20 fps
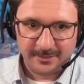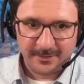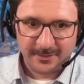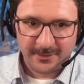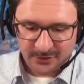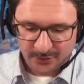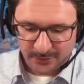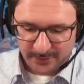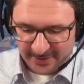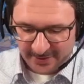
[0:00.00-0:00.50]

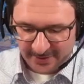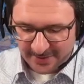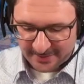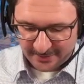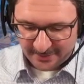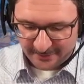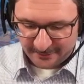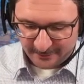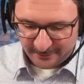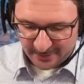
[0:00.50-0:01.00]
So we get
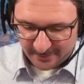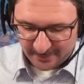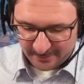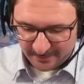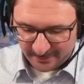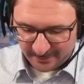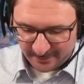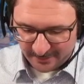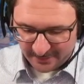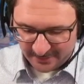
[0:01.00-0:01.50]
that
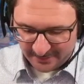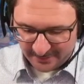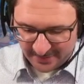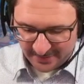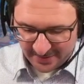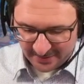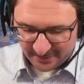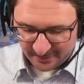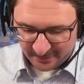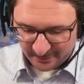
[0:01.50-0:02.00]
from the
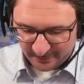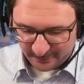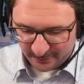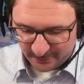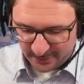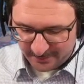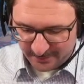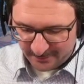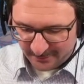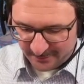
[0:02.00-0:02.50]
Echelon
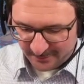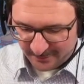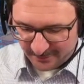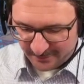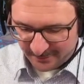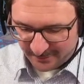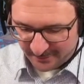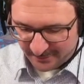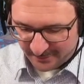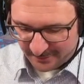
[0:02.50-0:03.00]
Form.
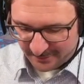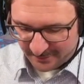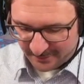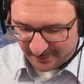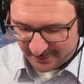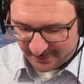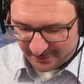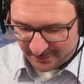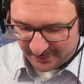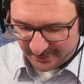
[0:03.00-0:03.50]

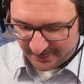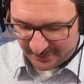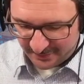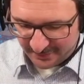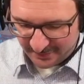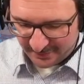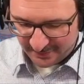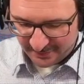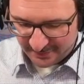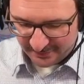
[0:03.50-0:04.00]

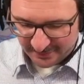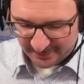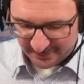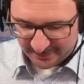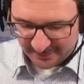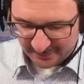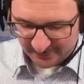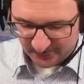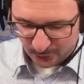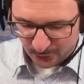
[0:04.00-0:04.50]
Here's our
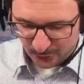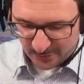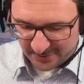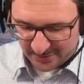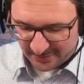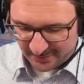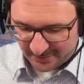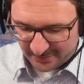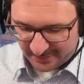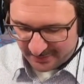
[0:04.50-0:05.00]

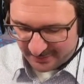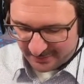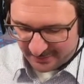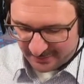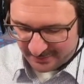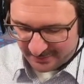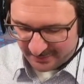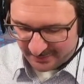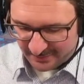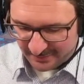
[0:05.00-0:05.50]
x1.
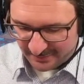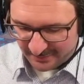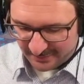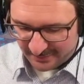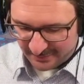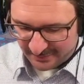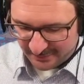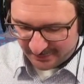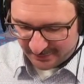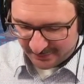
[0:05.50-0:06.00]

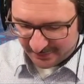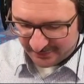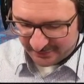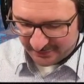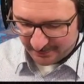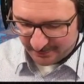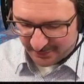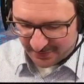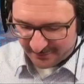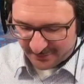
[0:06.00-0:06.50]
So here's
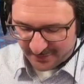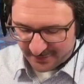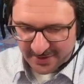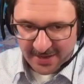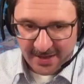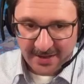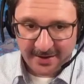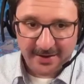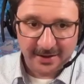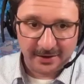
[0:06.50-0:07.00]
the pivot
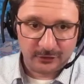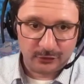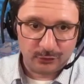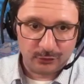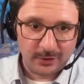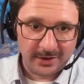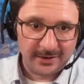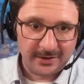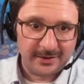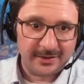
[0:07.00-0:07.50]
at
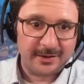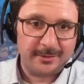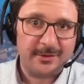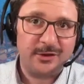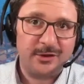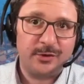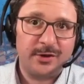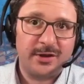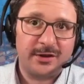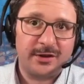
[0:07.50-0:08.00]
x1, and that
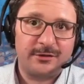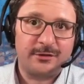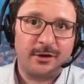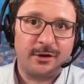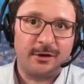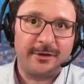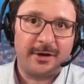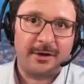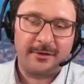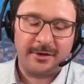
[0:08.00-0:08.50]
means we can
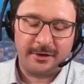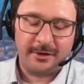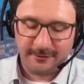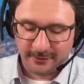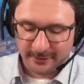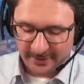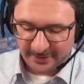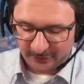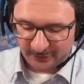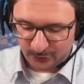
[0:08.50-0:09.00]
solve that row
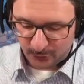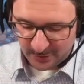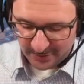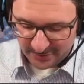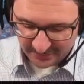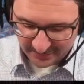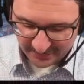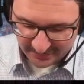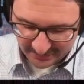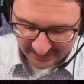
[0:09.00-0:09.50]
for
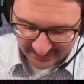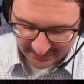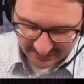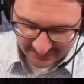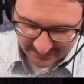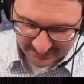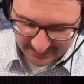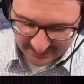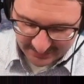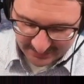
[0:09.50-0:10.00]
x1.
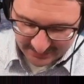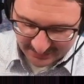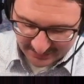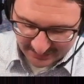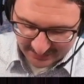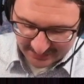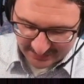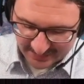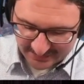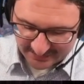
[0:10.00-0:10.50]

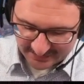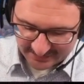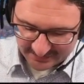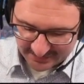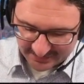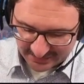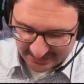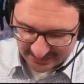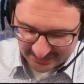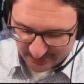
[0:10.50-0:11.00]
And that's
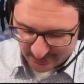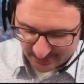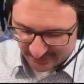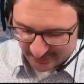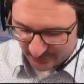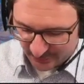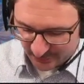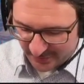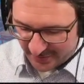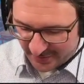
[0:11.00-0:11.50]
exactly what we
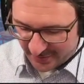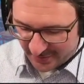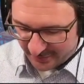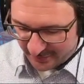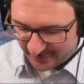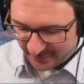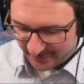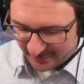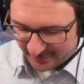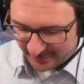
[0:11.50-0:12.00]
do
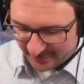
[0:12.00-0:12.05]
here